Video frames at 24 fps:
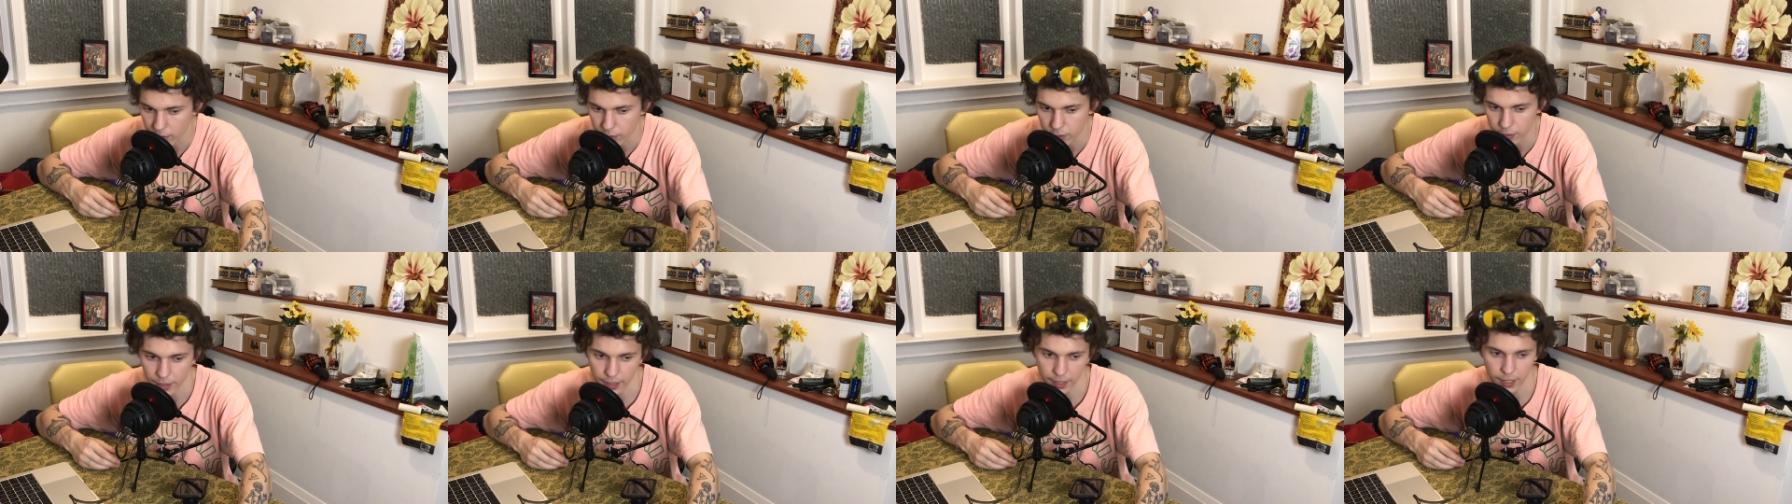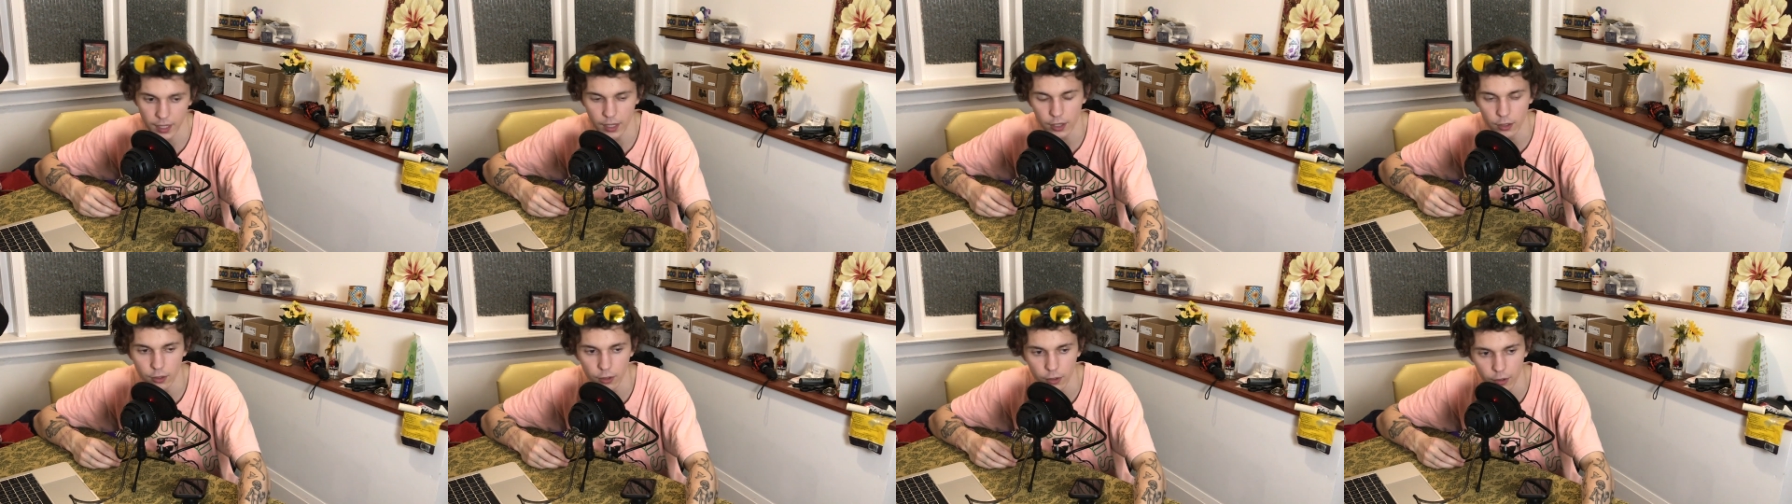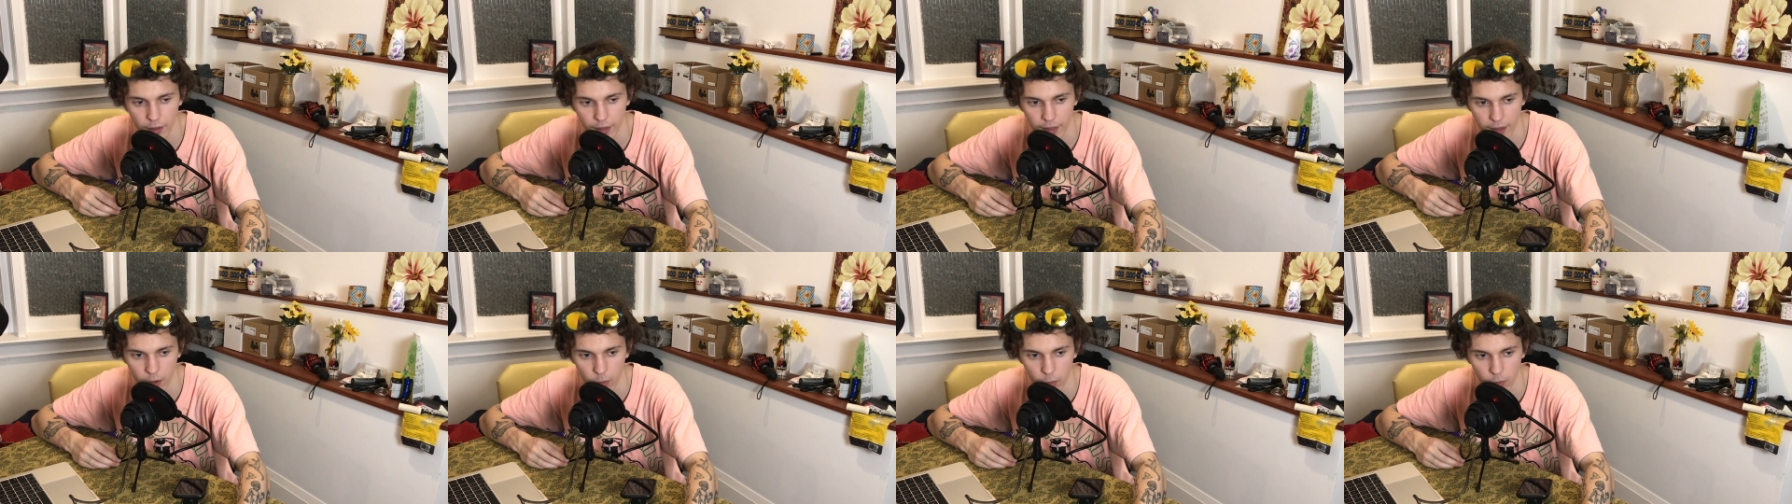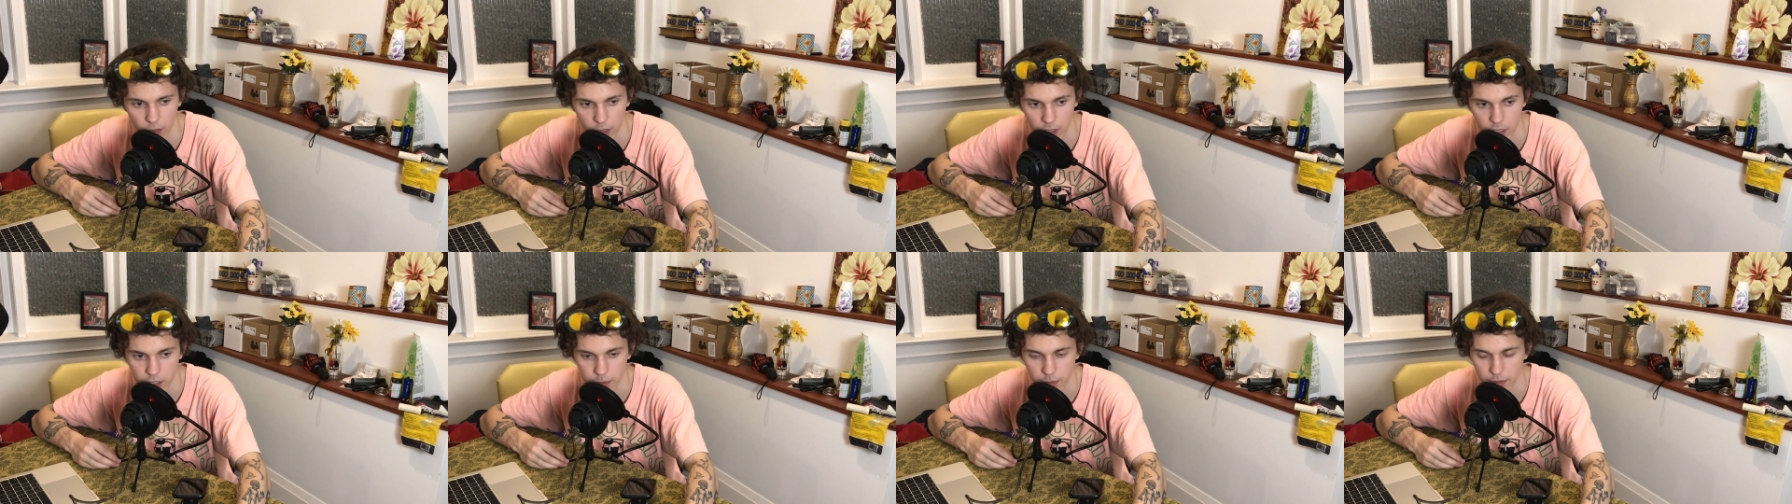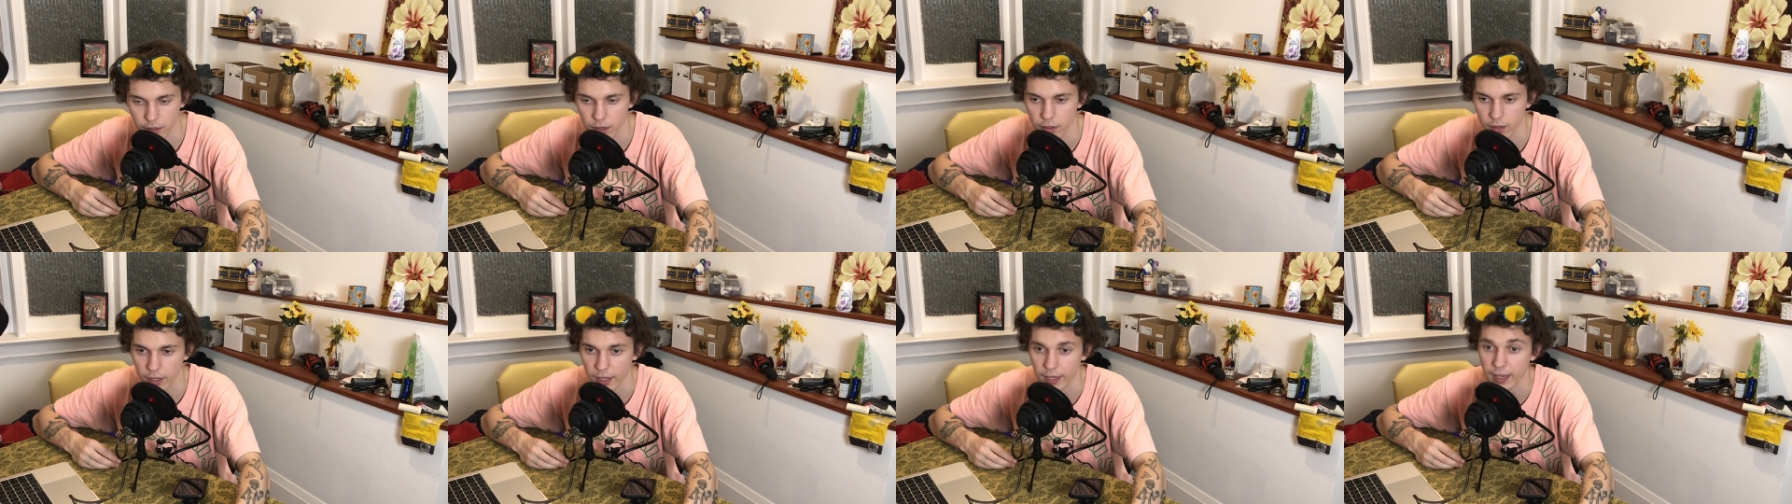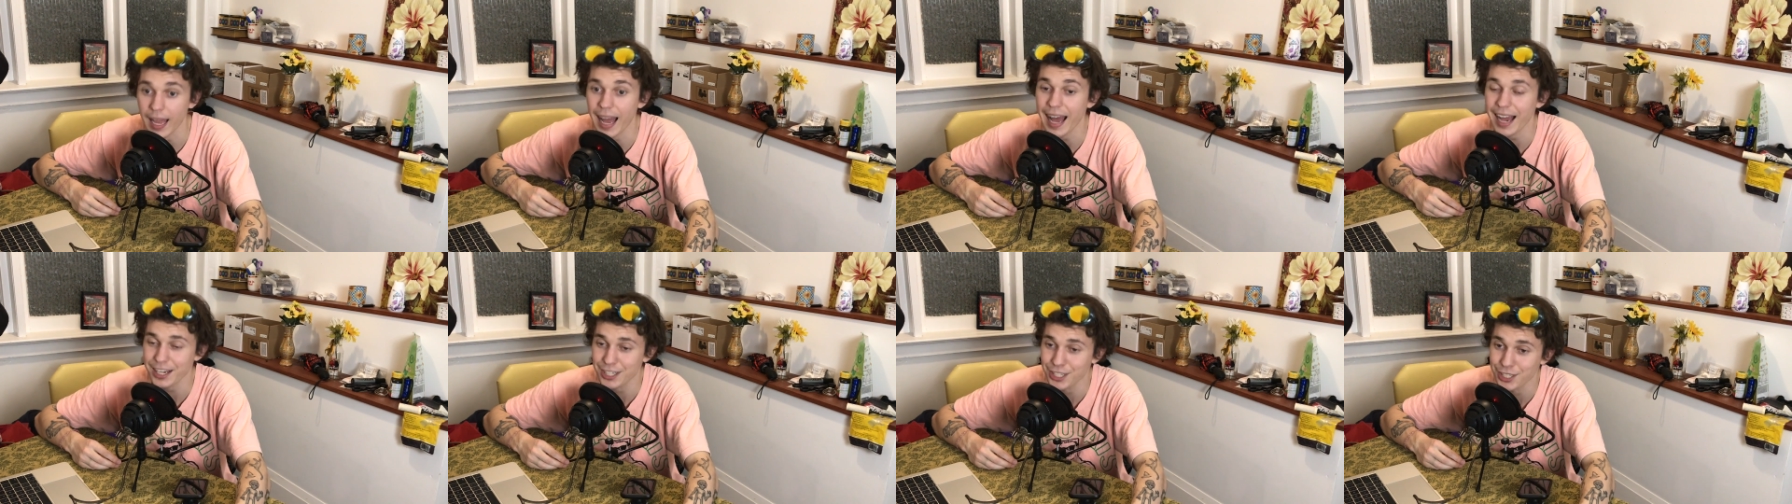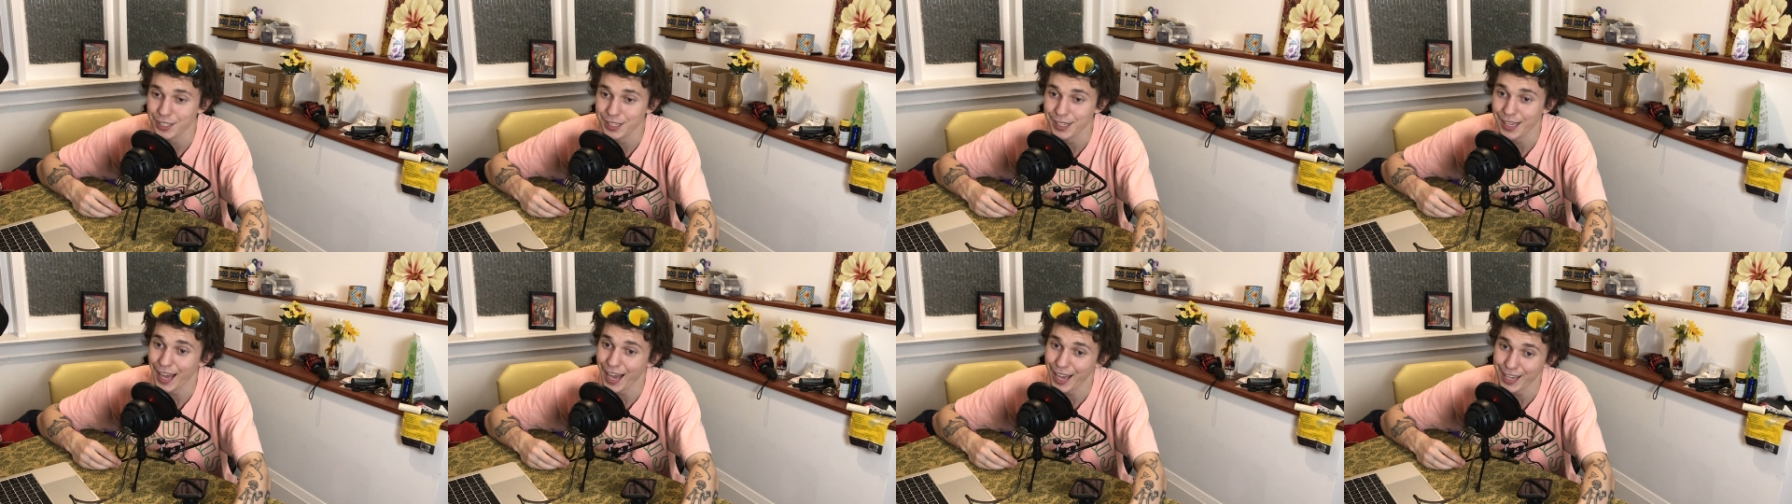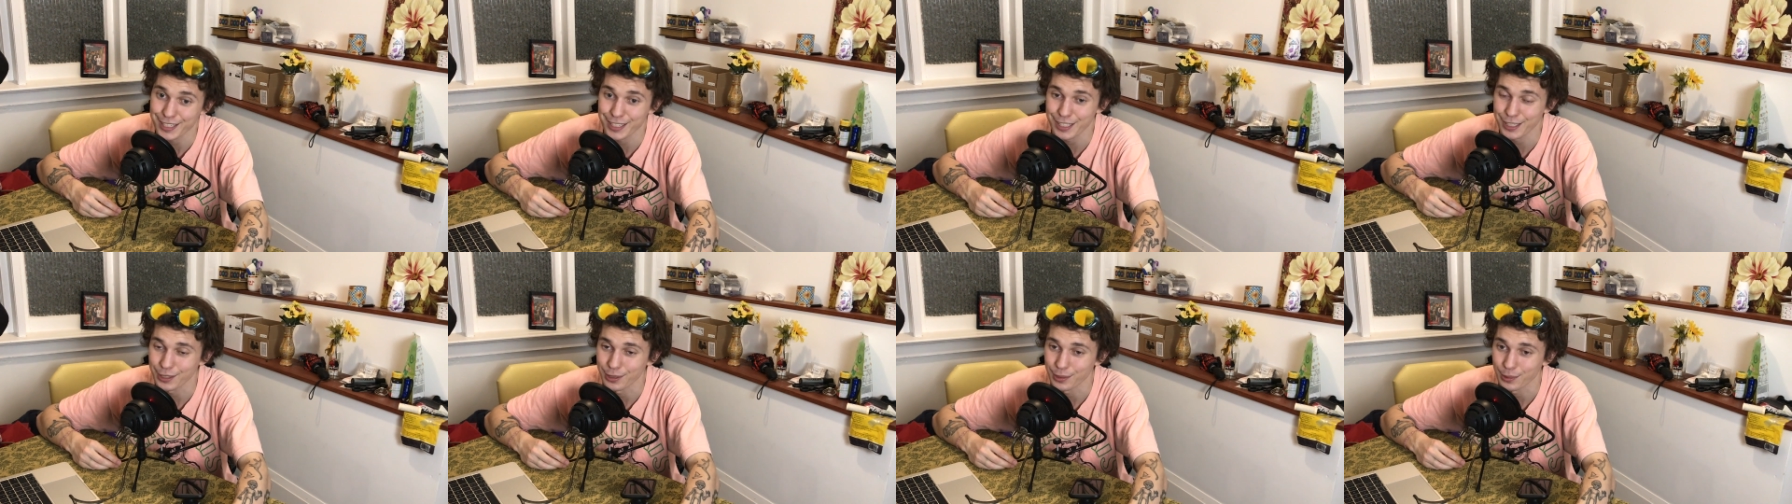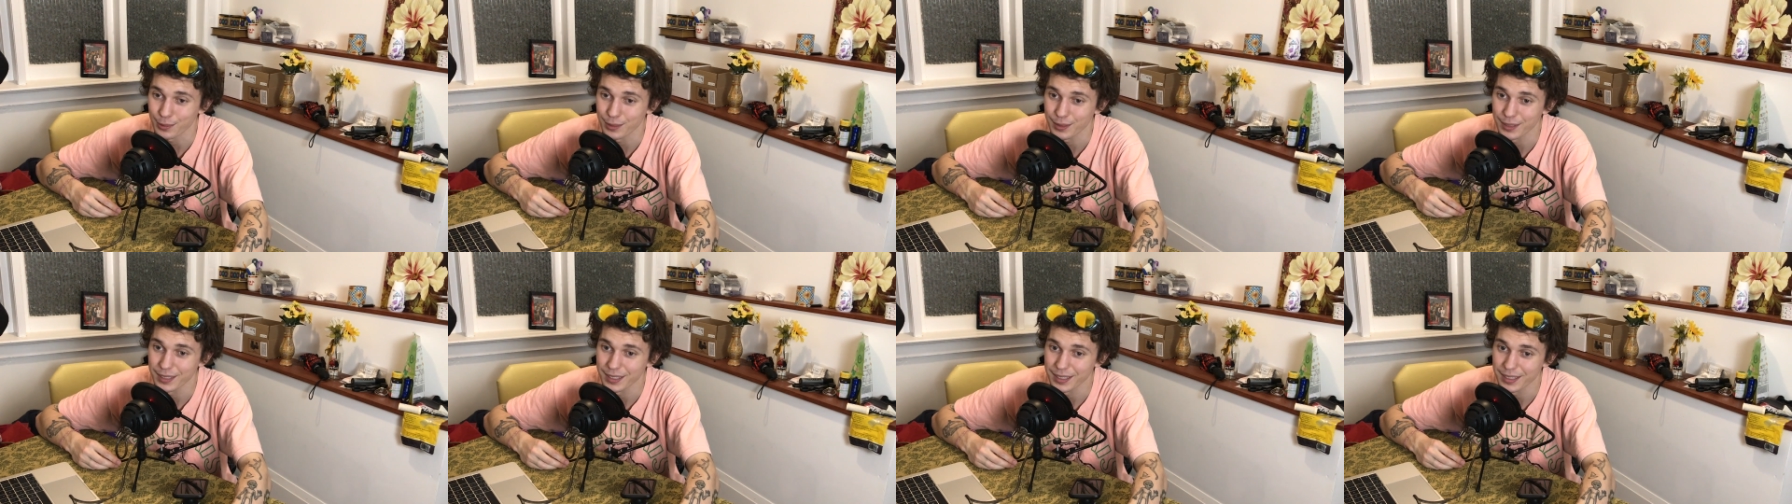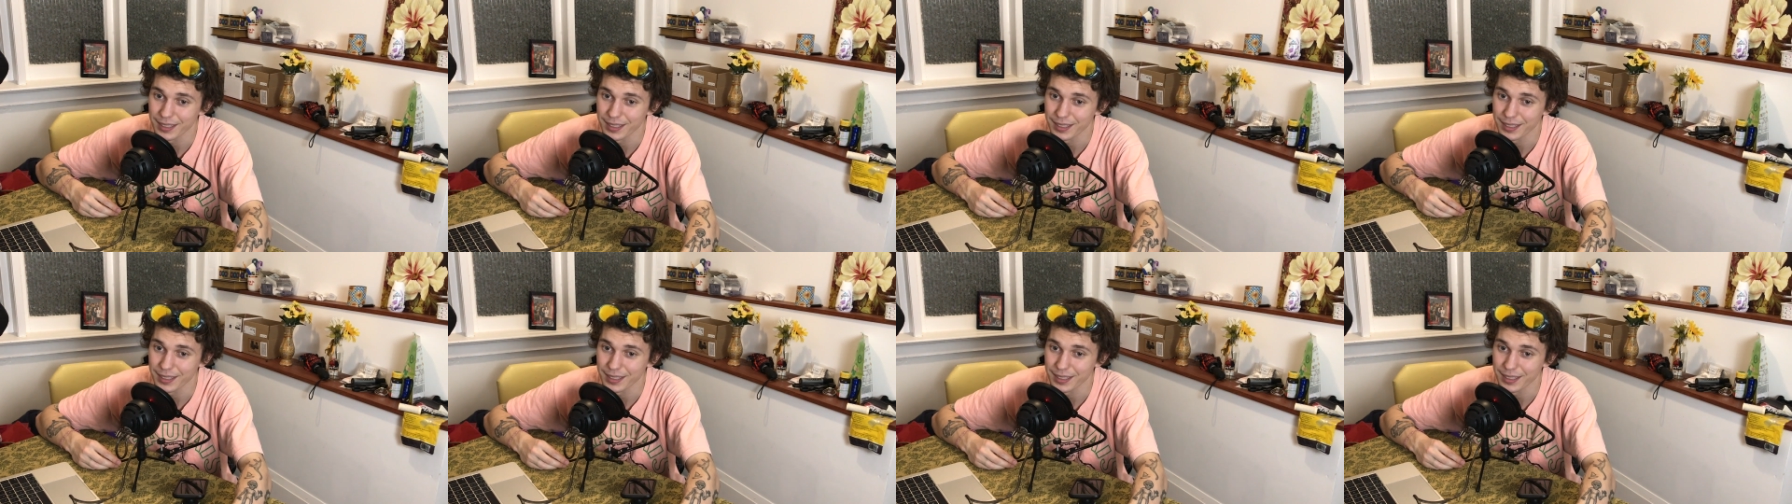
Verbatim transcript: And they're like, hey, you don't know how that works. And they're like, actually, I do.